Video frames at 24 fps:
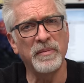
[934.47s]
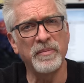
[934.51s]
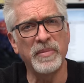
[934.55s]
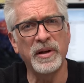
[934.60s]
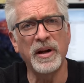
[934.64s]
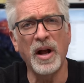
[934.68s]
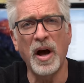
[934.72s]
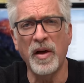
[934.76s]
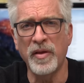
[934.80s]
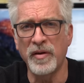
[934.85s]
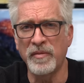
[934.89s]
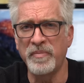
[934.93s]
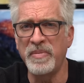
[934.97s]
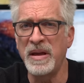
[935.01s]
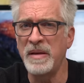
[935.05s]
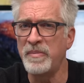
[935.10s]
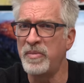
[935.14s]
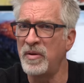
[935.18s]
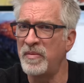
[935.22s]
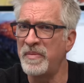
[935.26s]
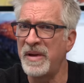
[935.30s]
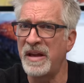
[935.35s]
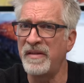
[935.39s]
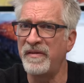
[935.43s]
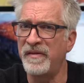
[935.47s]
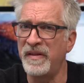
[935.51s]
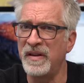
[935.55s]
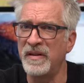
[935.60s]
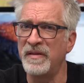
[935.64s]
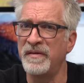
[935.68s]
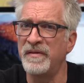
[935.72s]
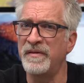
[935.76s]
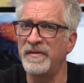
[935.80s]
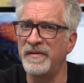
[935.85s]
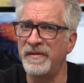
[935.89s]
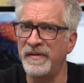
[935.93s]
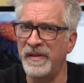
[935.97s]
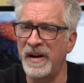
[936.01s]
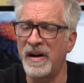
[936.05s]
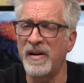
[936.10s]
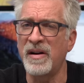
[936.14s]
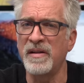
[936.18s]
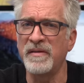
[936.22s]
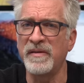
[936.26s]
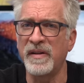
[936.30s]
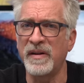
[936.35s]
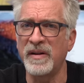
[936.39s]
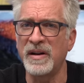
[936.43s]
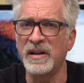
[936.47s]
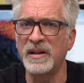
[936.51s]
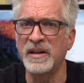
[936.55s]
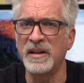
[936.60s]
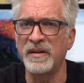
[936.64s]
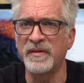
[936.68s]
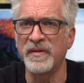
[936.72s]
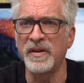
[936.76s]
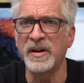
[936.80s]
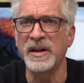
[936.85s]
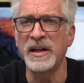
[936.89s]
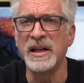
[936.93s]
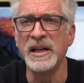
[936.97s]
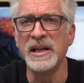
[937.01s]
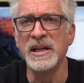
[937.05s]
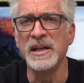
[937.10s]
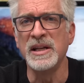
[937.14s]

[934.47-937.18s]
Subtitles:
but other people may feel very, very different,